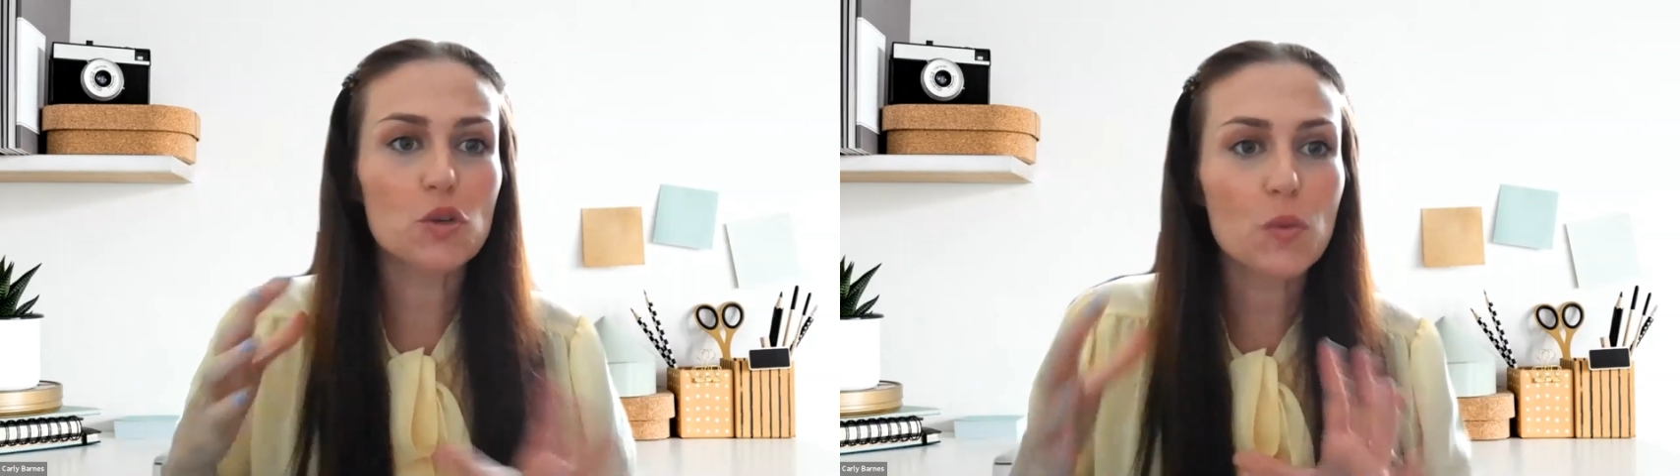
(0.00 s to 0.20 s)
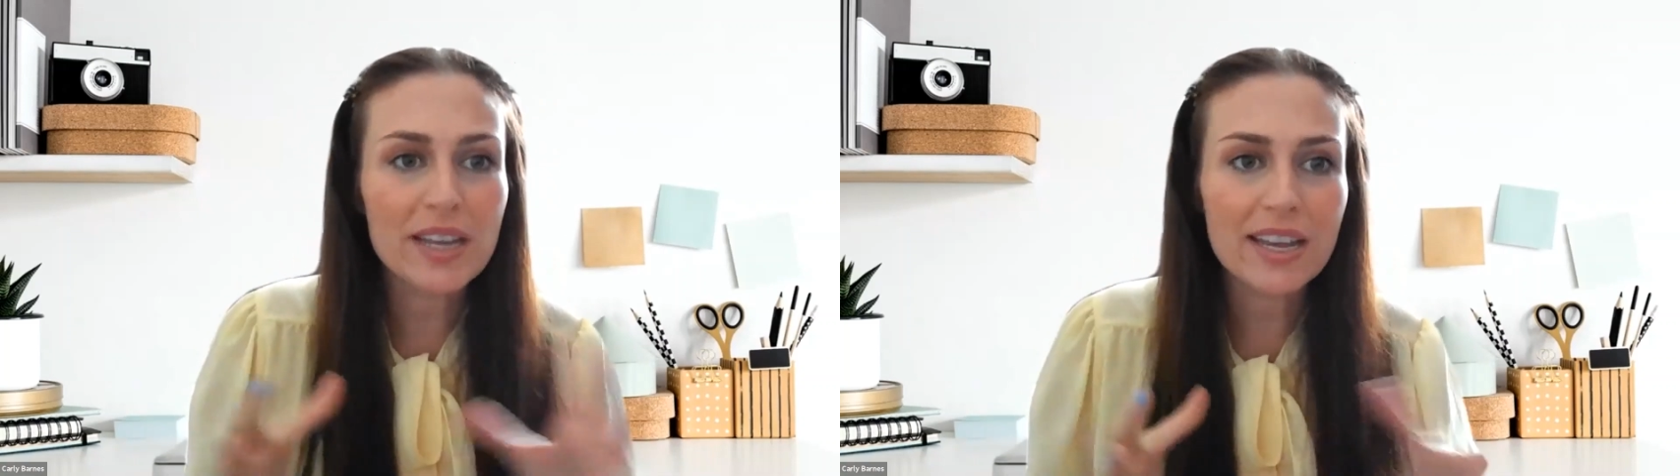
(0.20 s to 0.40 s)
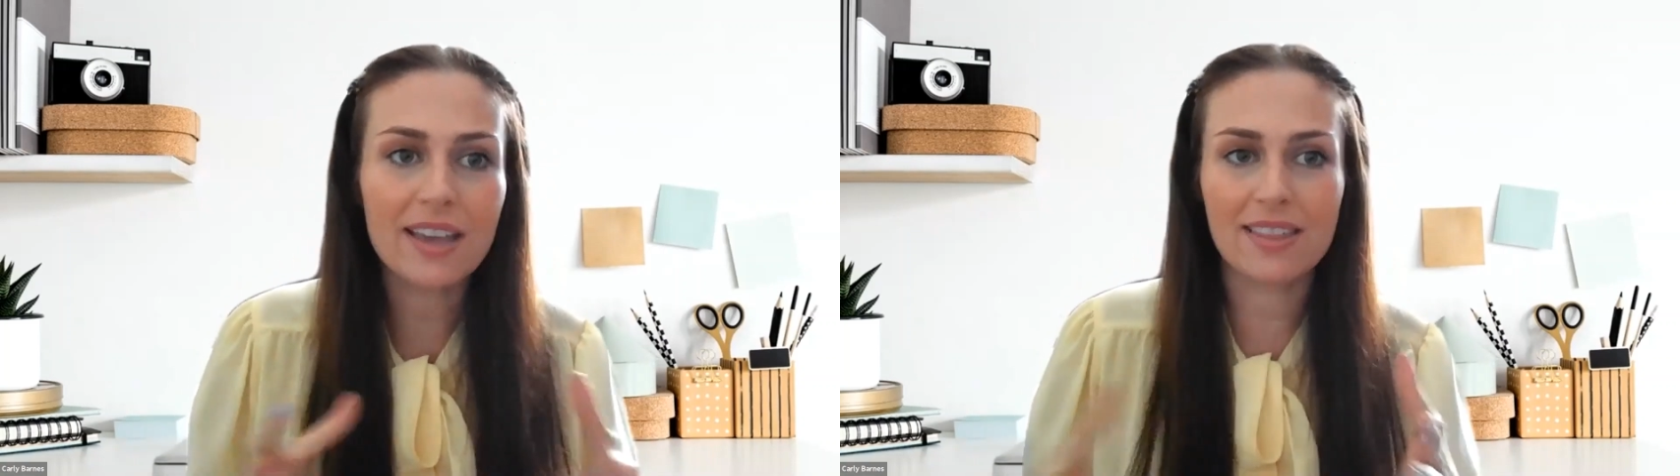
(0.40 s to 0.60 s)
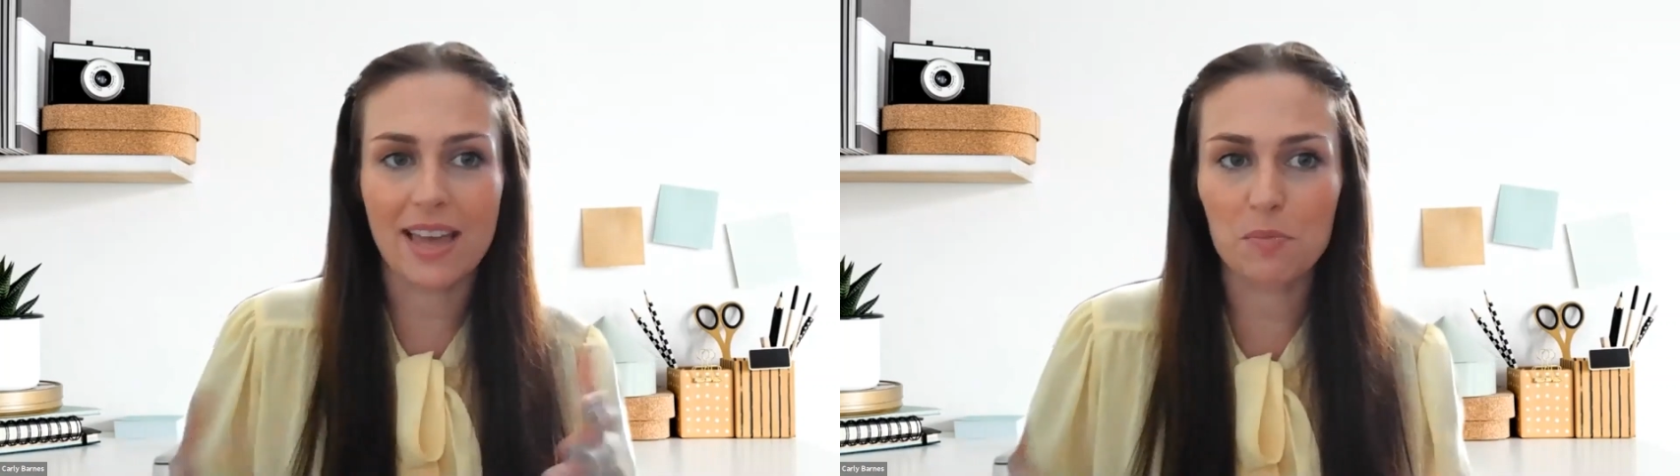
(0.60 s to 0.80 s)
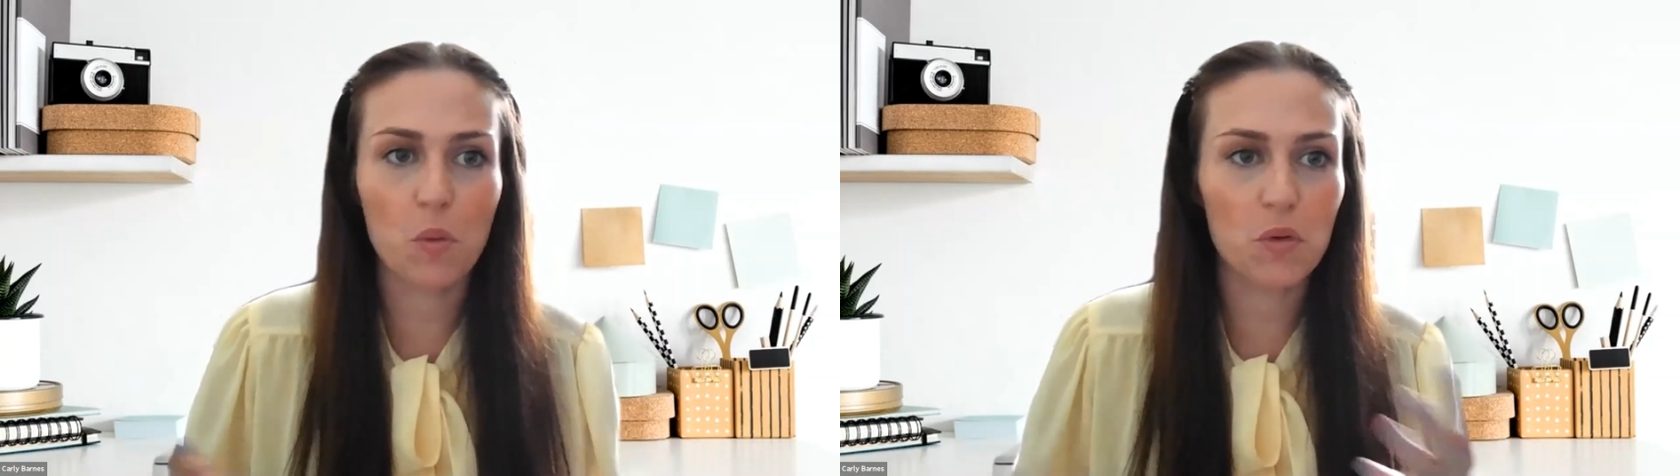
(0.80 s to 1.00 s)
tweaking
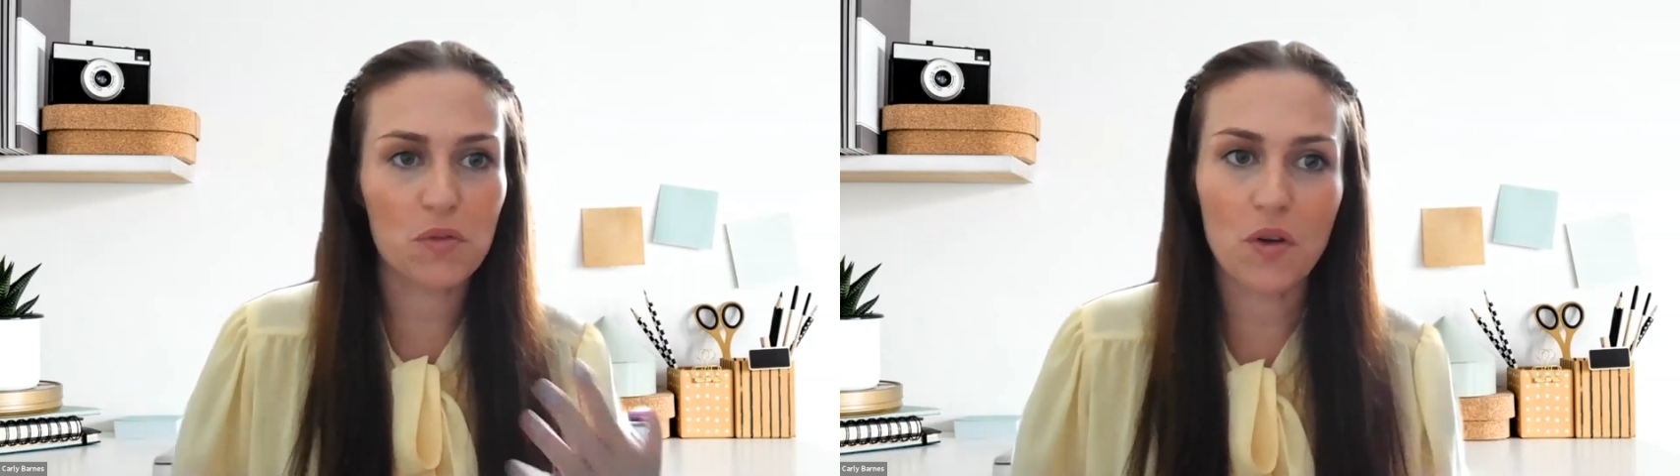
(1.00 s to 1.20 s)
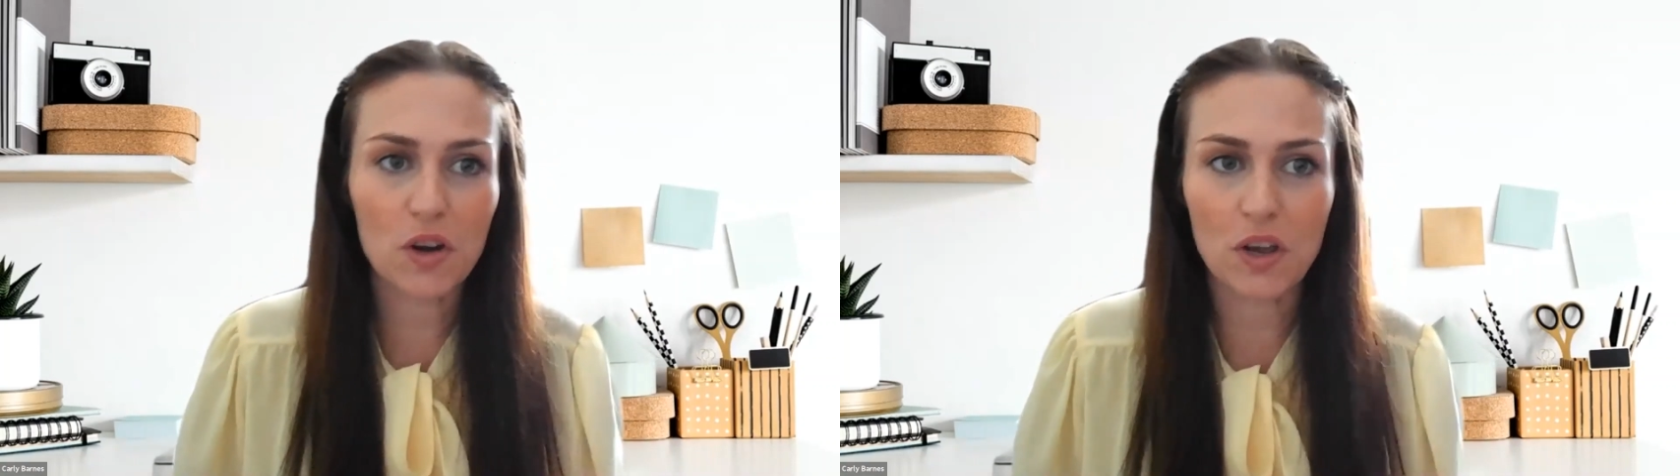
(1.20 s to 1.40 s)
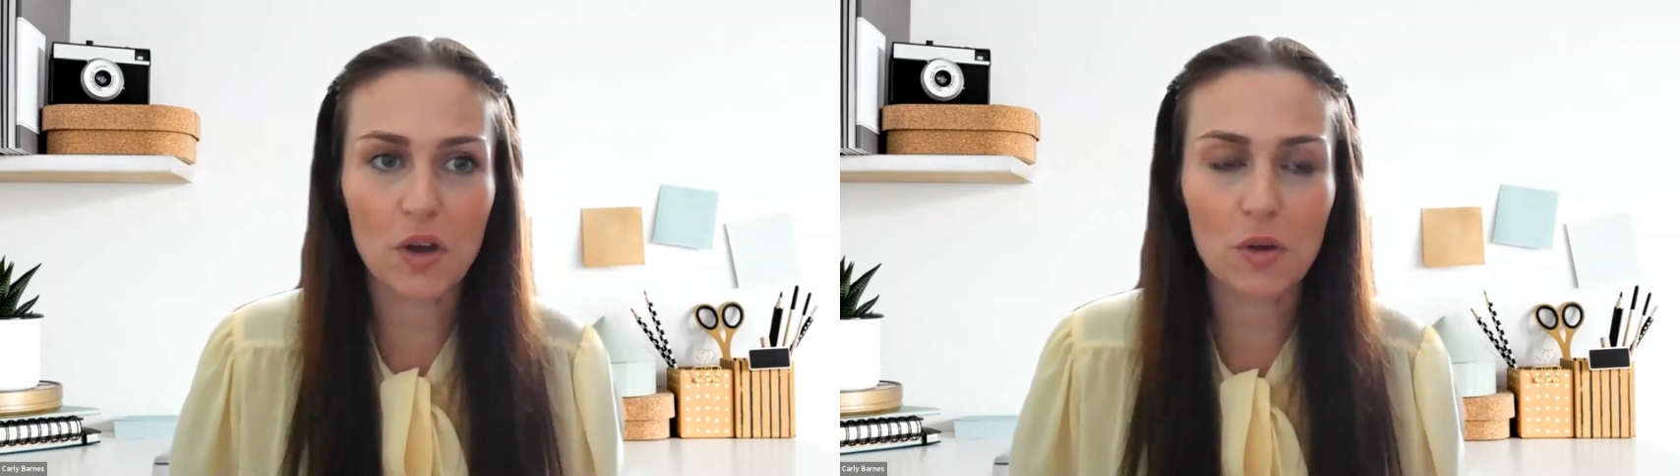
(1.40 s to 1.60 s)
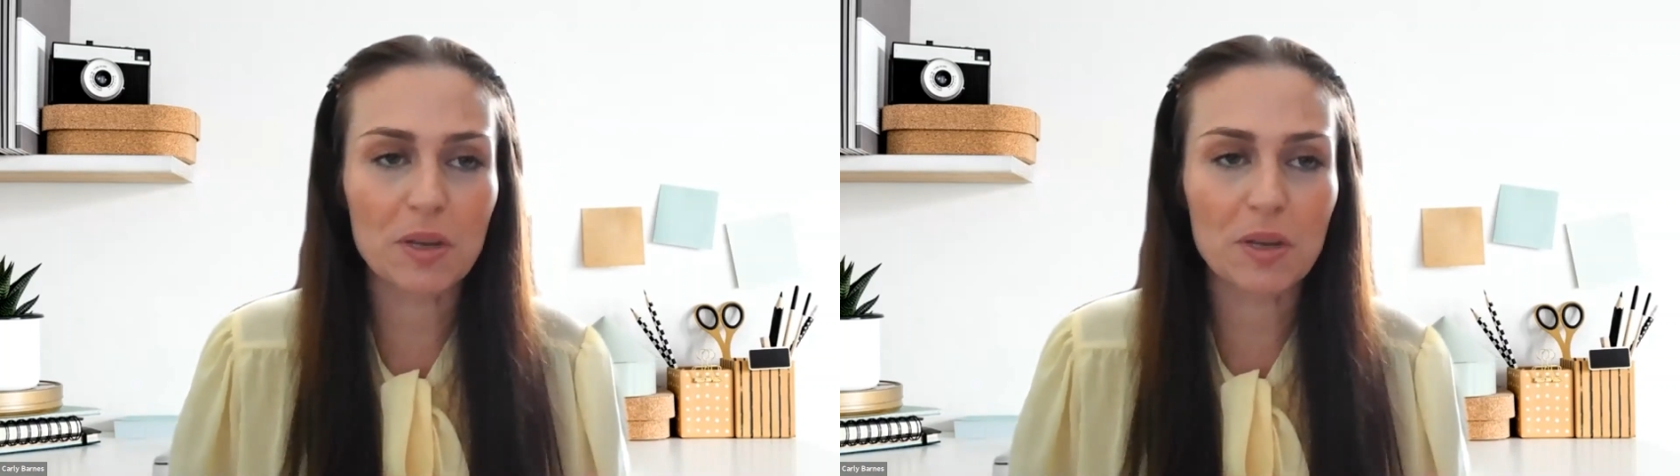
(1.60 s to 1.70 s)
that portfolio?